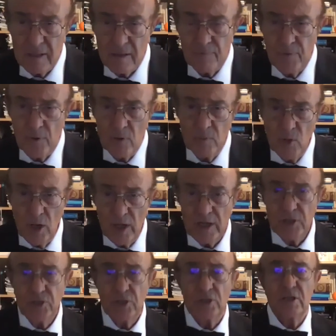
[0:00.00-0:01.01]
the
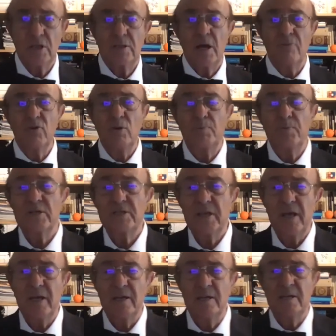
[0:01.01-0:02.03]
formulations that I will
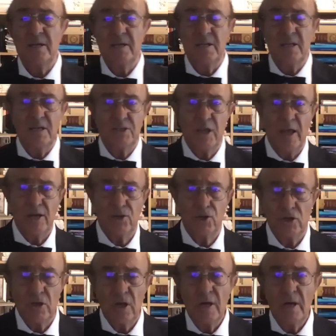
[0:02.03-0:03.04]
present in this
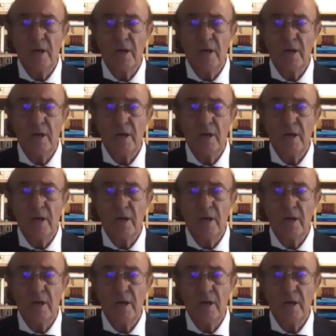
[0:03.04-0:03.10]
lecture